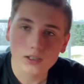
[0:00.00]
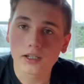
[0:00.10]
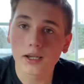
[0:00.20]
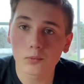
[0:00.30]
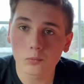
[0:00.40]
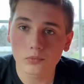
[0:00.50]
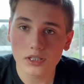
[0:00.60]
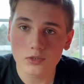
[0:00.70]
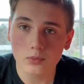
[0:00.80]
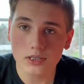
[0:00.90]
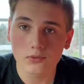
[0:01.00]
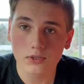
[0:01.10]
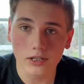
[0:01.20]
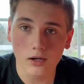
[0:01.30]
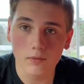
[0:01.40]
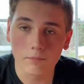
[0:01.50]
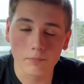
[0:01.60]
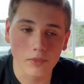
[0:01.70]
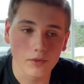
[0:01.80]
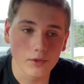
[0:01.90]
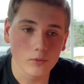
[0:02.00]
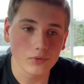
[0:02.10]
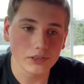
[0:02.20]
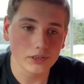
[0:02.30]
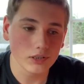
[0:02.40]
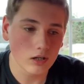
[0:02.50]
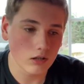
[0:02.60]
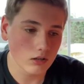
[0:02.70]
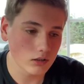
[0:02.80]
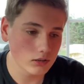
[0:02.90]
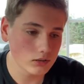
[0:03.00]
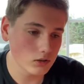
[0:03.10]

In this week's video, we are